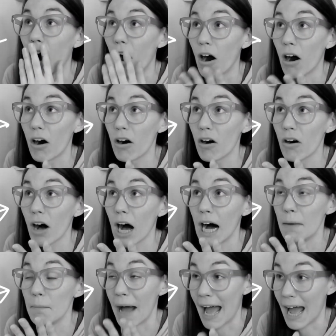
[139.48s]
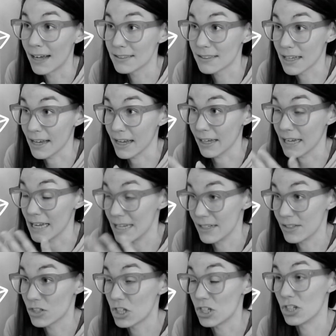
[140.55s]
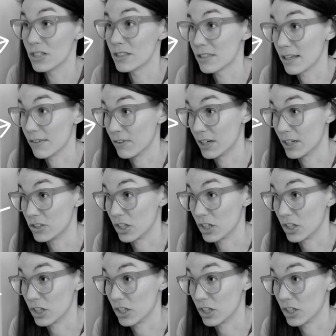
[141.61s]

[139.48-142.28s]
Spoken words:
All I'm asking is to just give it a